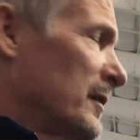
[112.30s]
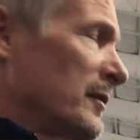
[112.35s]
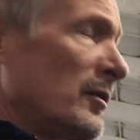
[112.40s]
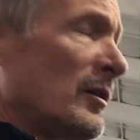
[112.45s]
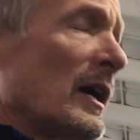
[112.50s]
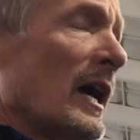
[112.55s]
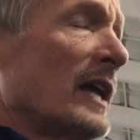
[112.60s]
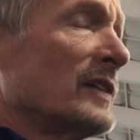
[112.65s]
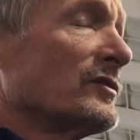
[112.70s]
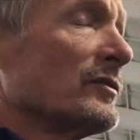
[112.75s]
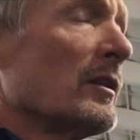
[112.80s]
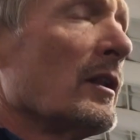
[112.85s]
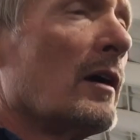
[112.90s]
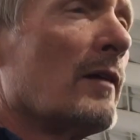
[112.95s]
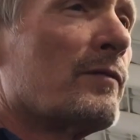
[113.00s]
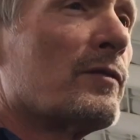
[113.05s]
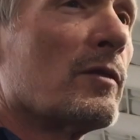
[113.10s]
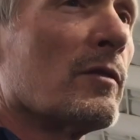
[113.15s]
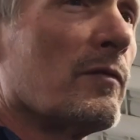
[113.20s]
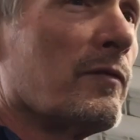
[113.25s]
you guys
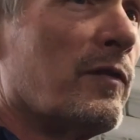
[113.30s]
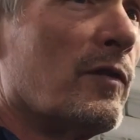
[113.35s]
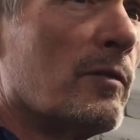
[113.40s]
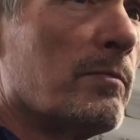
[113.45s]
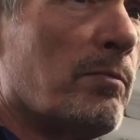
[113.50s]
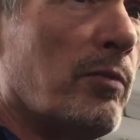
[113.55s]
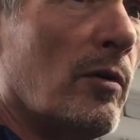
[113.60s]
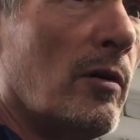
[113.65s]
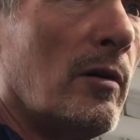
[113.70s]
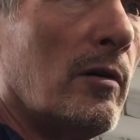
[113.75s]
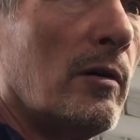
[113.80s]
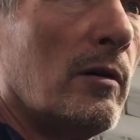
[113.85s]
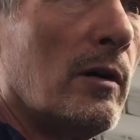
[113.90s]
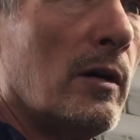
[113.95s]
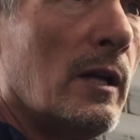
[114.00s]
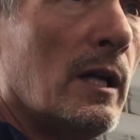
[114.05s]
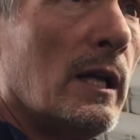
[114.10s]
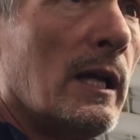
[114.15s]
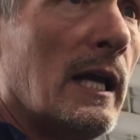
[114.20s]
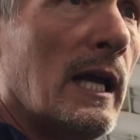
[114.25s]
love your football
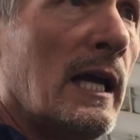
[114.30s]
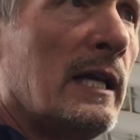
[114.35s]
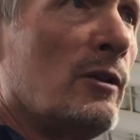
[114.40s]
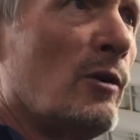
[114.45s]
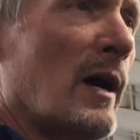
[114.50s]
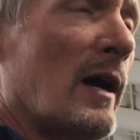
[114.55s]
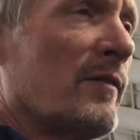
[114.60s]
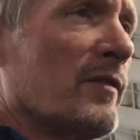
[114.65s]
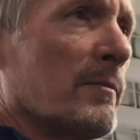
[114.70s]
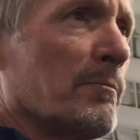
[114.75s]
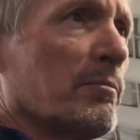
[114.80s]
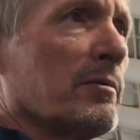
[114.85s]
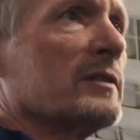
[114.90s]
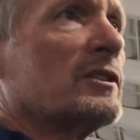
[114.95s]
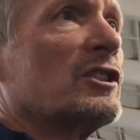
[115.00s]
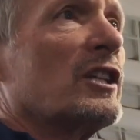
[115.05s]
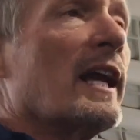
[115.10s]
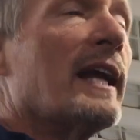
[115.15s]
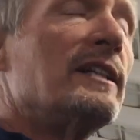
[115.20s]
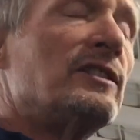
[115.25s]
and you have an
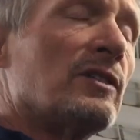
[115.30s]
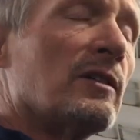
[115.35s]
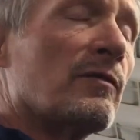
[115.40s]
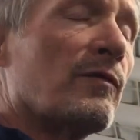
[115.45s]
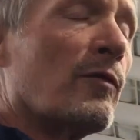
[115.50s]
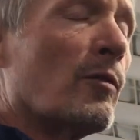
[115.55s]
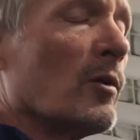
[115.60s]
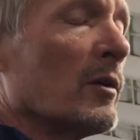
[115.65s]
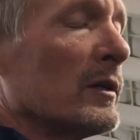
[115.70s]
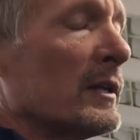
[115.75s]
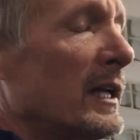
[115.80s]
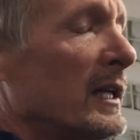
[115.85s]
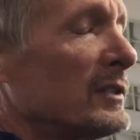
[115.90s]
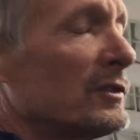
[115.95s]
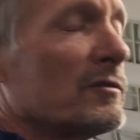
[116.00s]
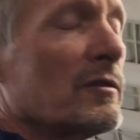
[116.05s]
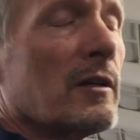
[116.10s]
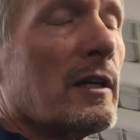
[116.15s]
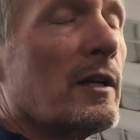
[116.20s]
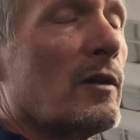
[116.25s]
appreciation for it, and
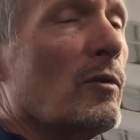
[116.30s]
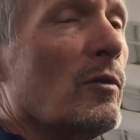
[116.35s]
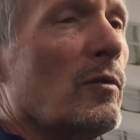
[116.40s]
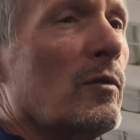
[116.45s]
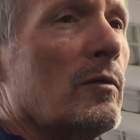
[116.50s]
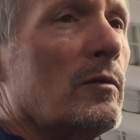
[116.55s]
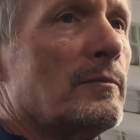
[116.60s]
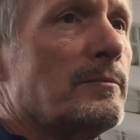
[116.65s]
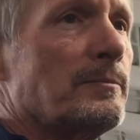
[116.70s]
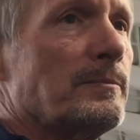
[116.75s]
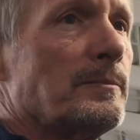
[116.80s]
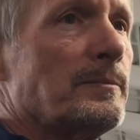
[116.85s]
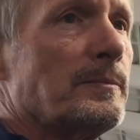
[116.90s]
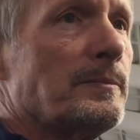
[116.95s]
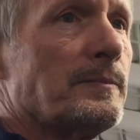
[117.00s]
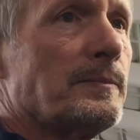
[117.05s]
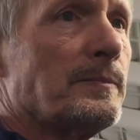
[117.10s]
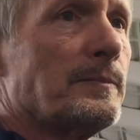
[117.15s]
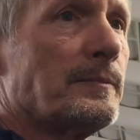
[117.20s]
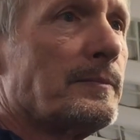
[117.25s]
it's really cool.
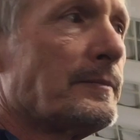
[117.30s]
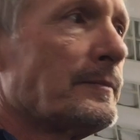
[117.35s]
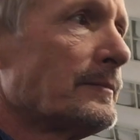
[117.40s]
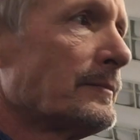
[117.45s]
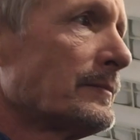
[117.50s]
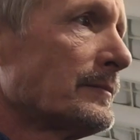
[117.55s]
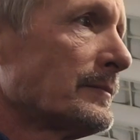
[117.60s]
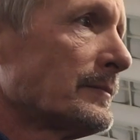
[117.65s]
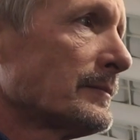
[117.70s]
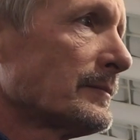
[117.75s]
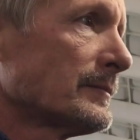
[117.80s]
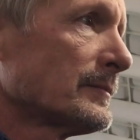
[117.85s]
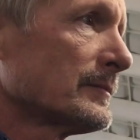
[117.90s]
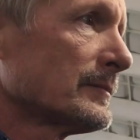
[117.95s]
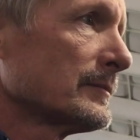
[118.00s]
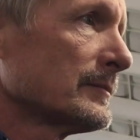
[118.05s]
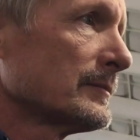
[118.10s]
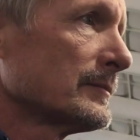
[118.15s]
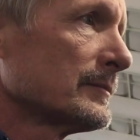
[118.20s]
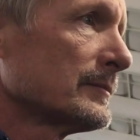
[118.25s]
So, Mike, I know you're
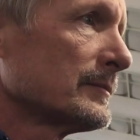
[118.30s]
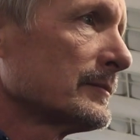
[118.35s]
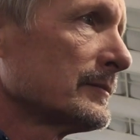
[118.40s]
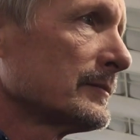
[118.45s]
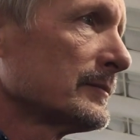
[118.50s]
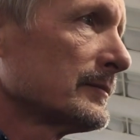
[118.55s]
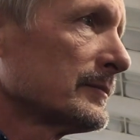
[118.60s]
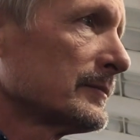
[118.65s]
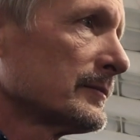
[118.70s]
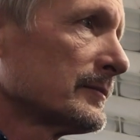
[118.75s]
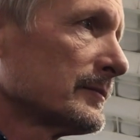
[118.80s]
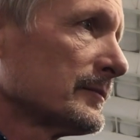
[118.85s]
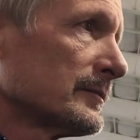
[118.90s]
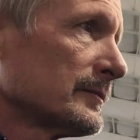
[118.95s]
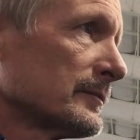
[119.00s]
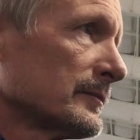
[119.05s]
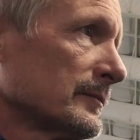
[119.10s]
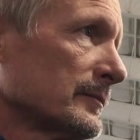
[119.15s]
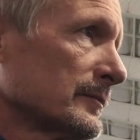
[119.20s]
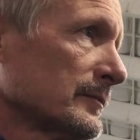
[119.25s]
not one drafting him,
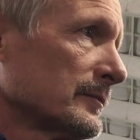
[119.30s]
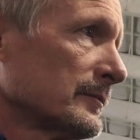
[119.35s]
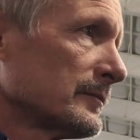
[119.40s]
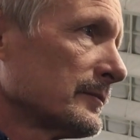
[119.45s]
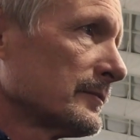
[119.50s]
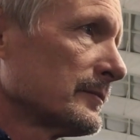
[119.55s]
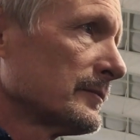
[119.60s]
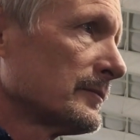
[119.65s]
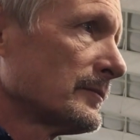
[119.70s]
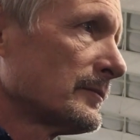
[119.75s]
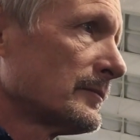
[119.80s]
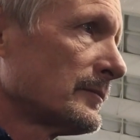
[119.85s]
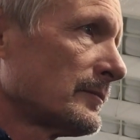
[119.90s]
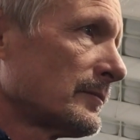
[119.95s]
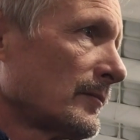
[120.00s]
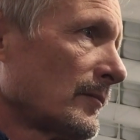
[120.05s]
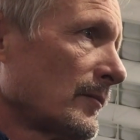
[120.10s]
but where do you think Josh Allen